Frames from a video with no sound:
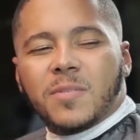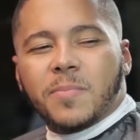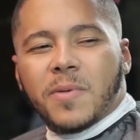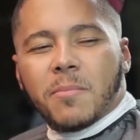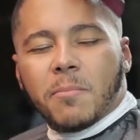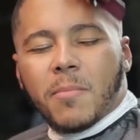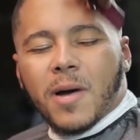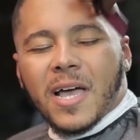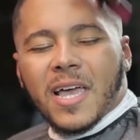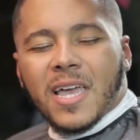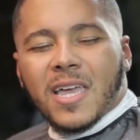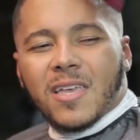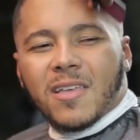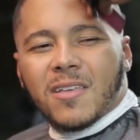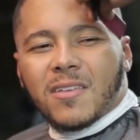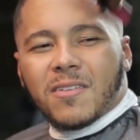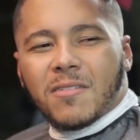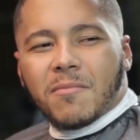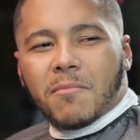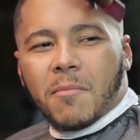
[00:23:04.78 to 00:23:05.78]
to spit
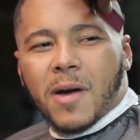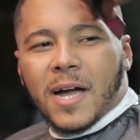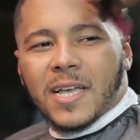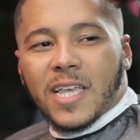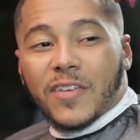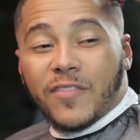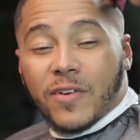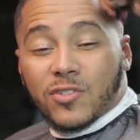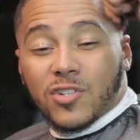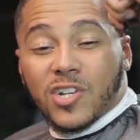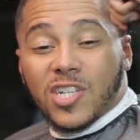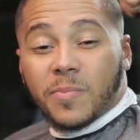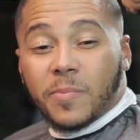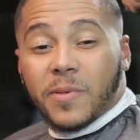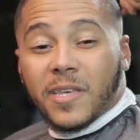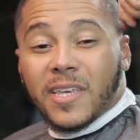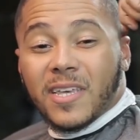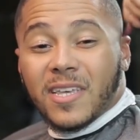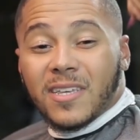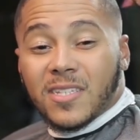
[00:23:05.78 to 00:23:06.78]
my, if I was going to
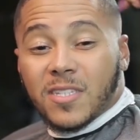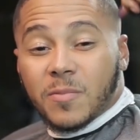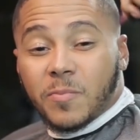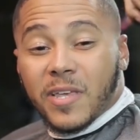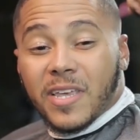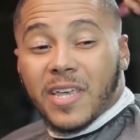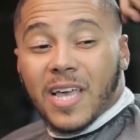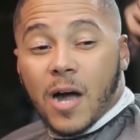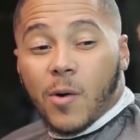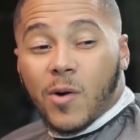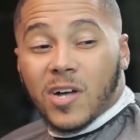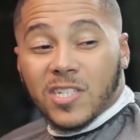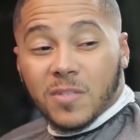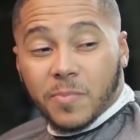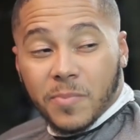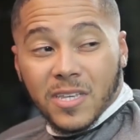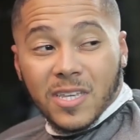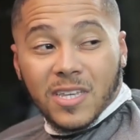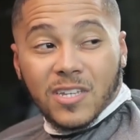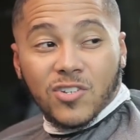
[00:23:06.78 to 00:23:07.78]
spit it how I
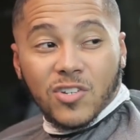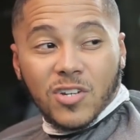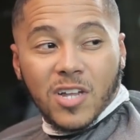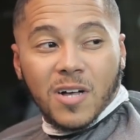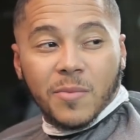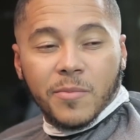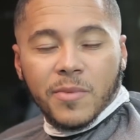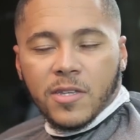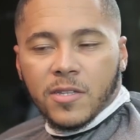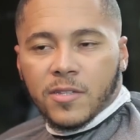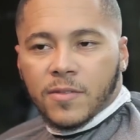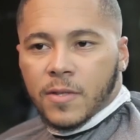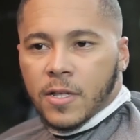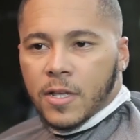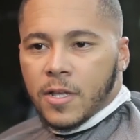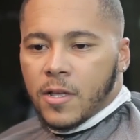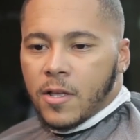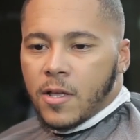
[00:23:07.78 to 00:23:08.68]
spit it. Do you know what I mean?